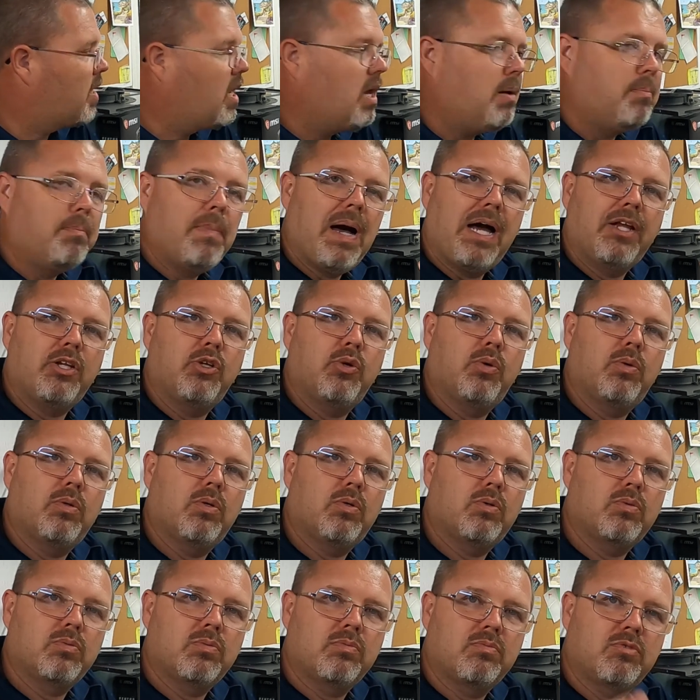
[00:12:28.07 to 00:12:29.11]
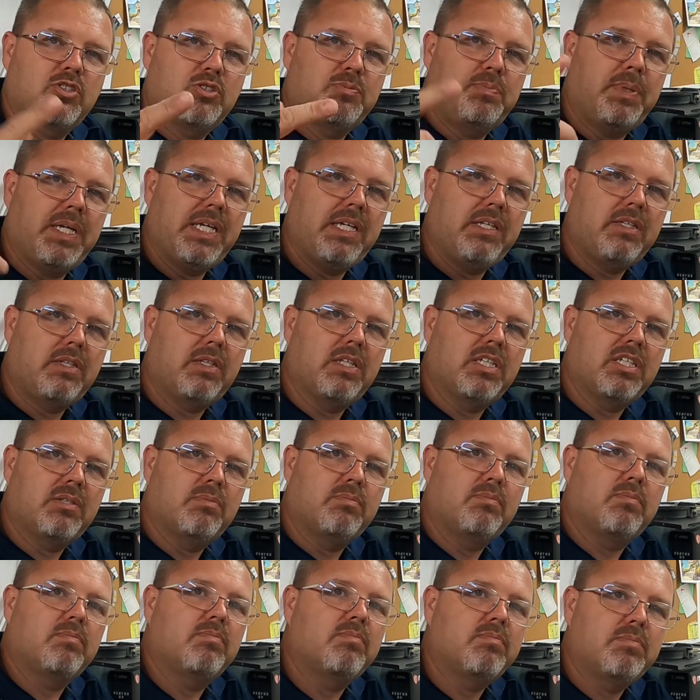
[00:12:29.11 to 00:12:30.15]
might do a little speed clip
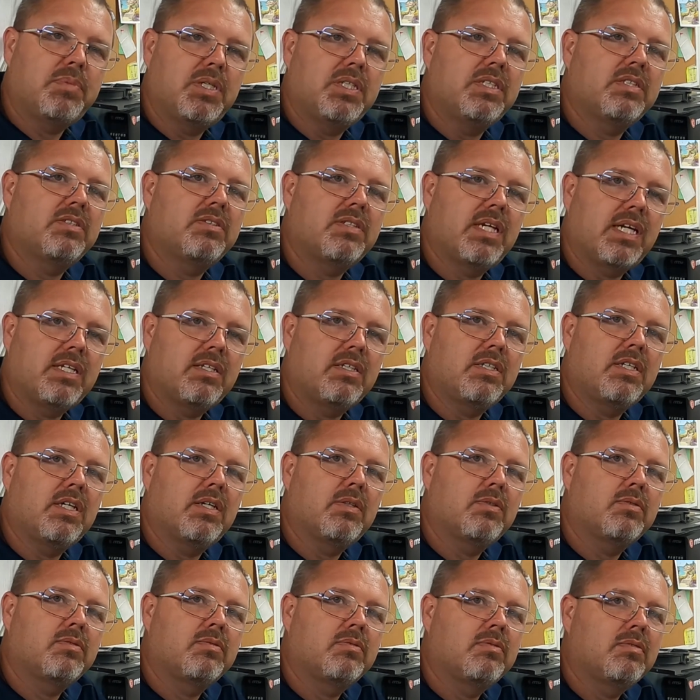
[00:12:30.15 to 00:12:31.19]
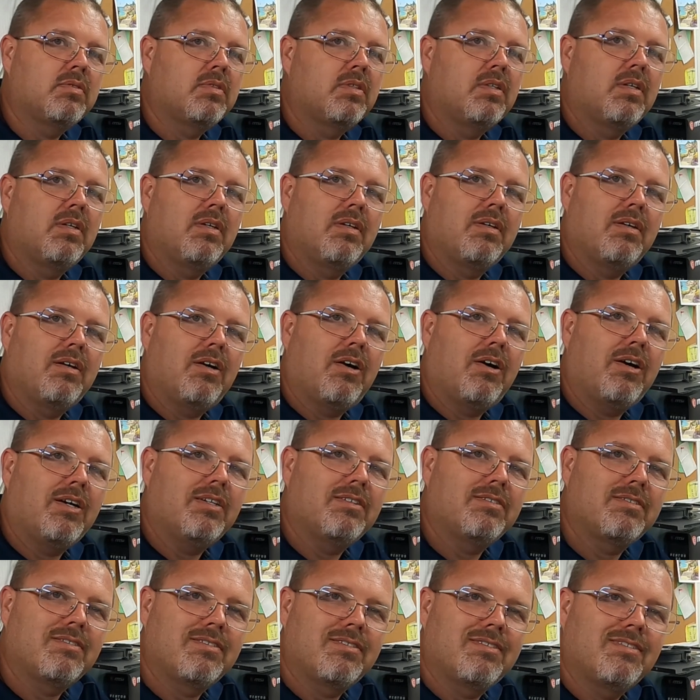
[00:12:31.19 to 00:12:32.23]
putting this thing together. Alright,
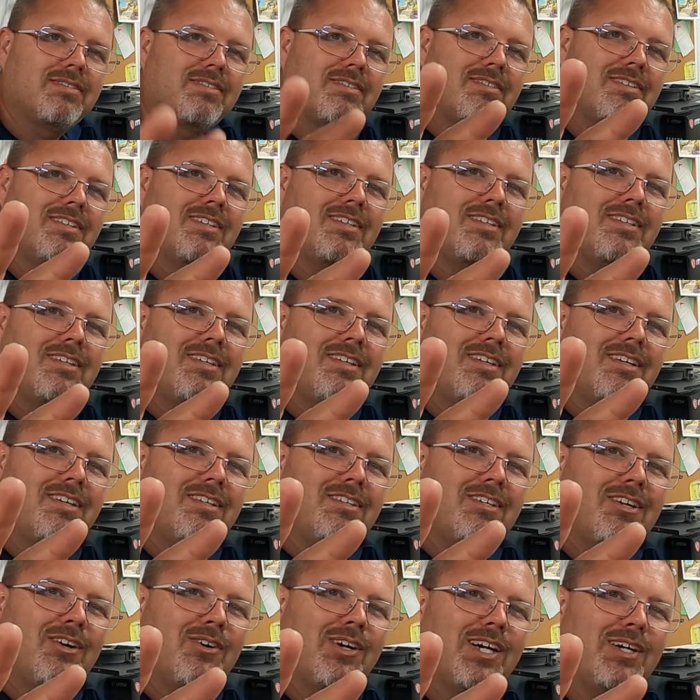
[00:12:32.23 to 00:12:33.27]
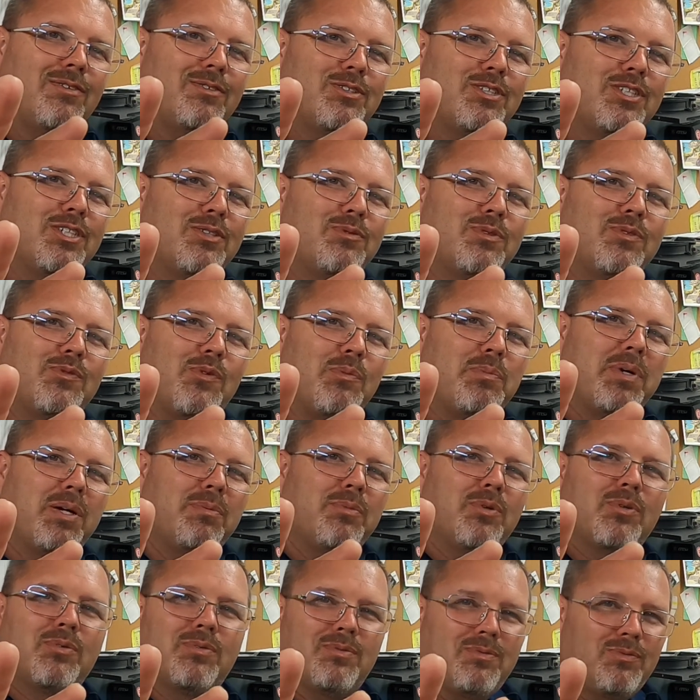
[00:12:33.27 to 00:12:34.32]
y'all have a good one.
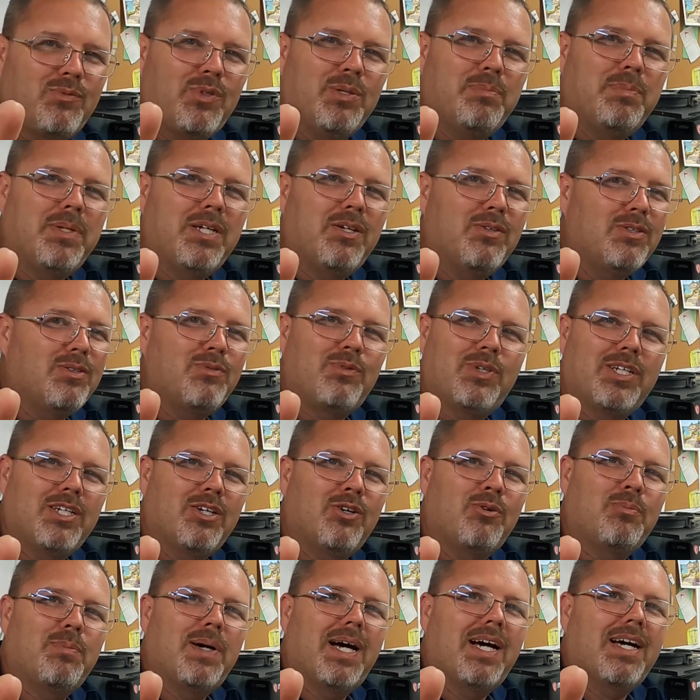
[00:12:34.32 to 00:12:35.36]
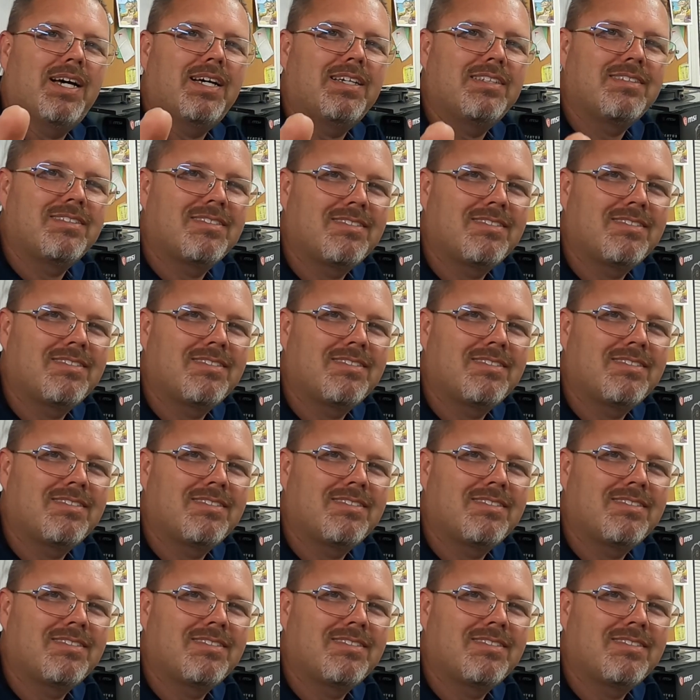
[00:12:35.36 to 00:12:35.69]
Remember, we build it, we don't buy it.